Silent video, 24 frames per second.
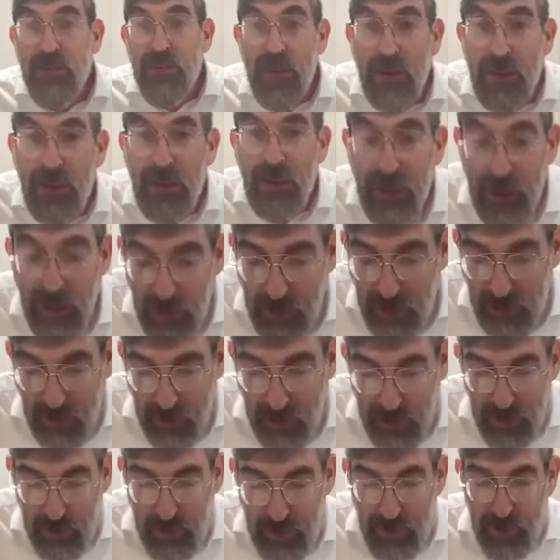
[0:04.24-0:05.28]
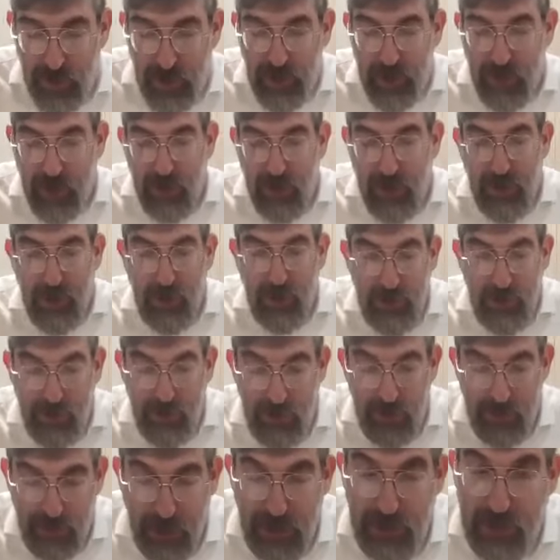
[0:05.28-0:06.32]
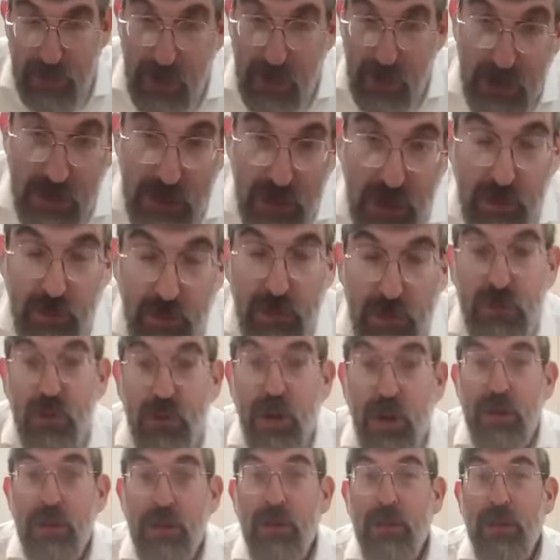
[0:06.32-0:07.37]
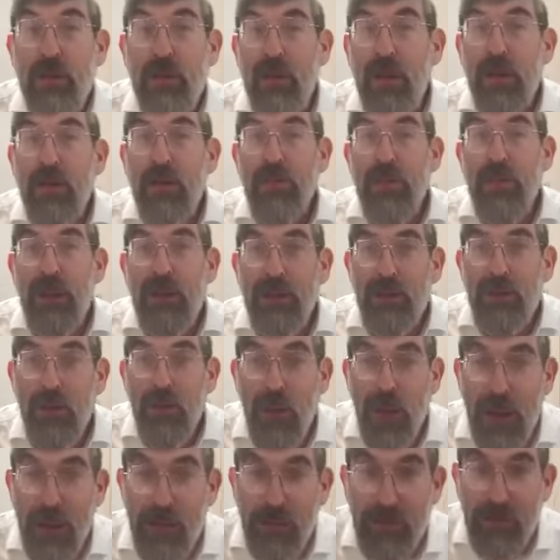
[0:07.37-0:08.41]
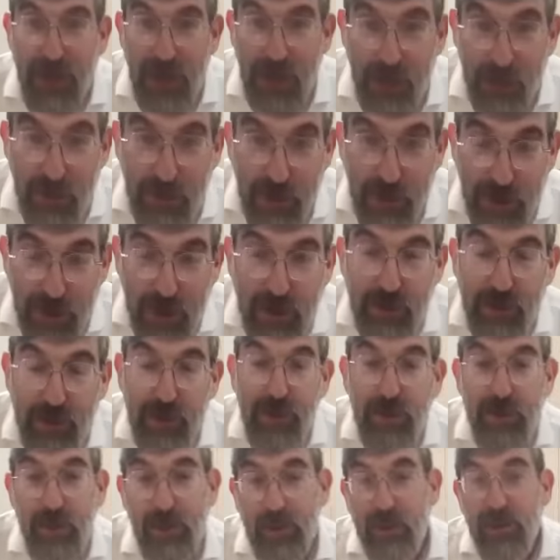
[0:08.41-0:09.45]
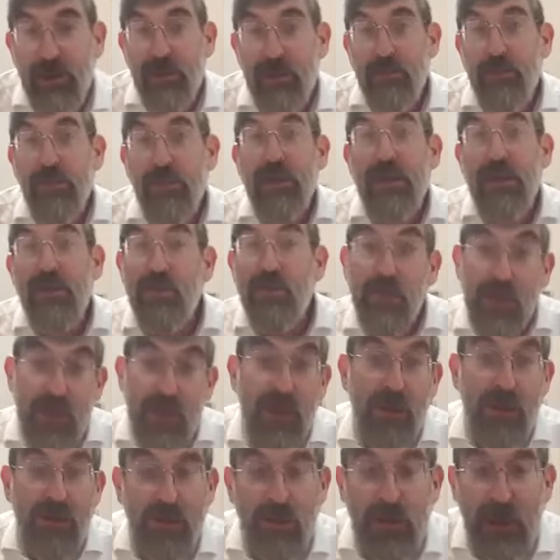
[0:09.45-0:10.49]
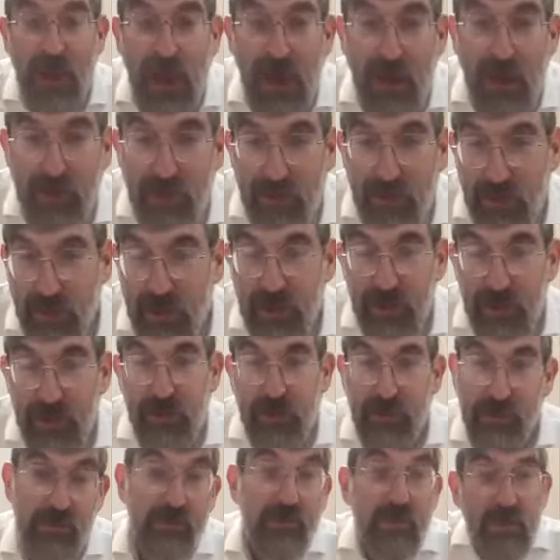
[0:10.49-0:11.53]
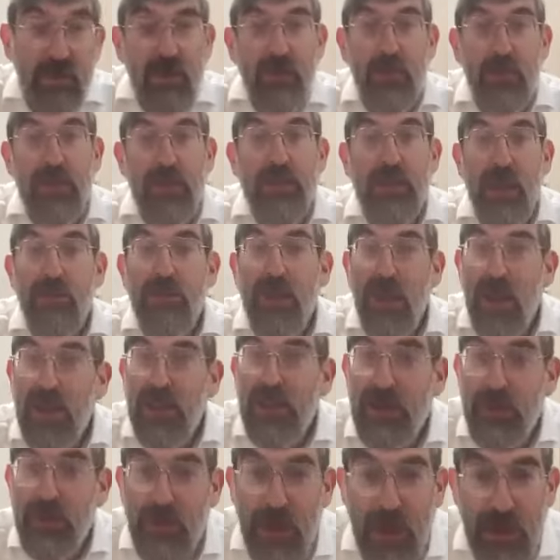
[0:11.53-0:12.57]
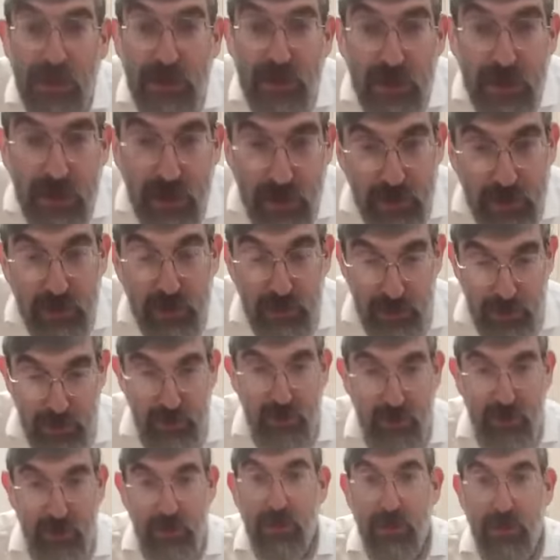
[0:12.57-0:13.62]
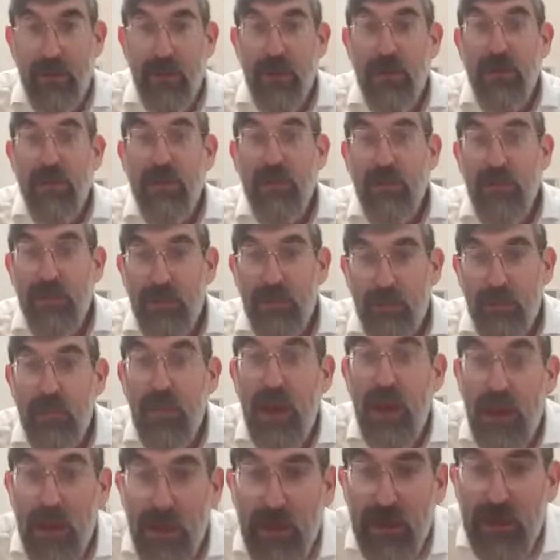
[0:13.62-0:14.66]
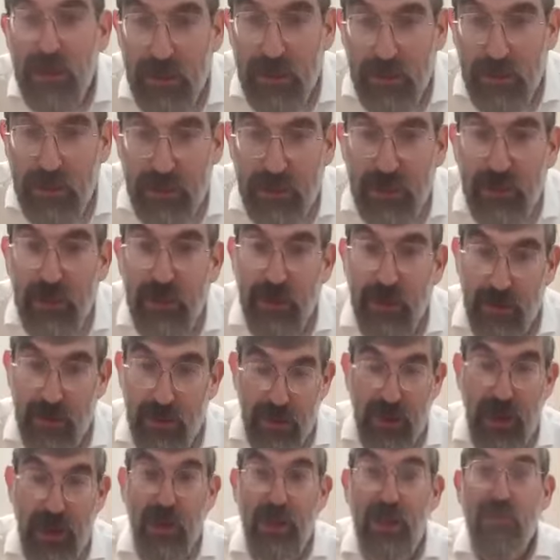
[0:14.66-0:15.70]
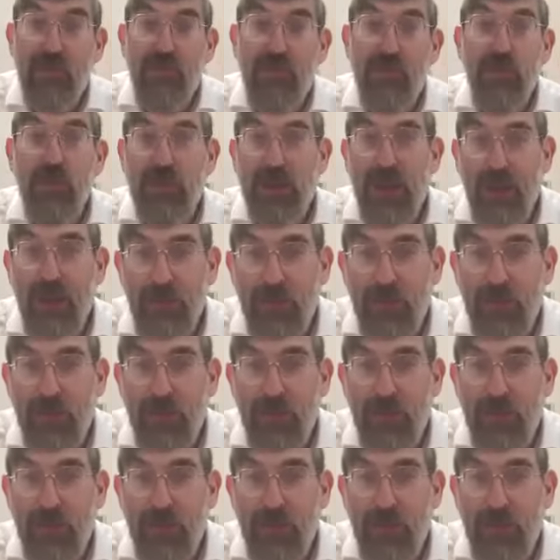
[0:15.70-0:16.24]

Yisrael, and Bez Hashem, we'll try to get a better time here and there, but if we don't, we still have Hesh and Benji and Maya, Kenny from North